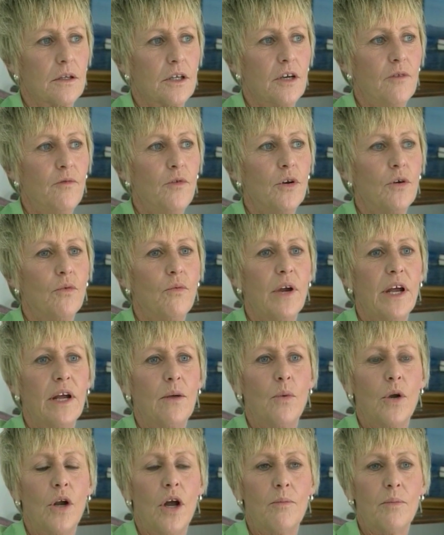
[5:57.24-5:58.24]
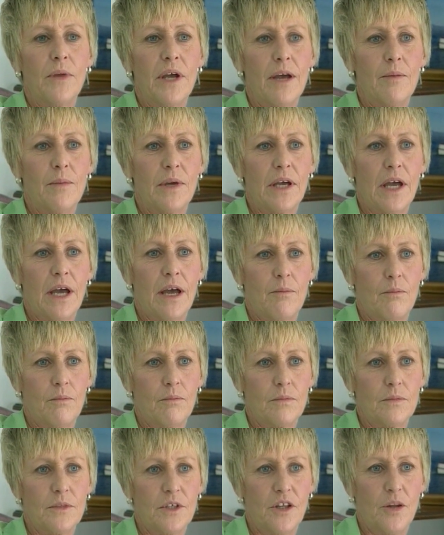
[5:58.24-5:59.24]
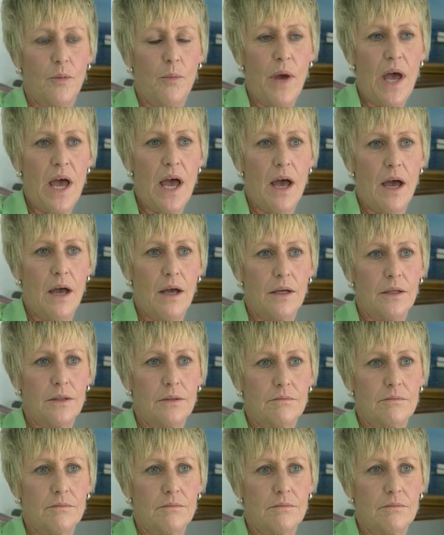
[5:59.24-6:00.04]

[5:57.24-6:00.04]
give you a ring when I'm coming up to the bar.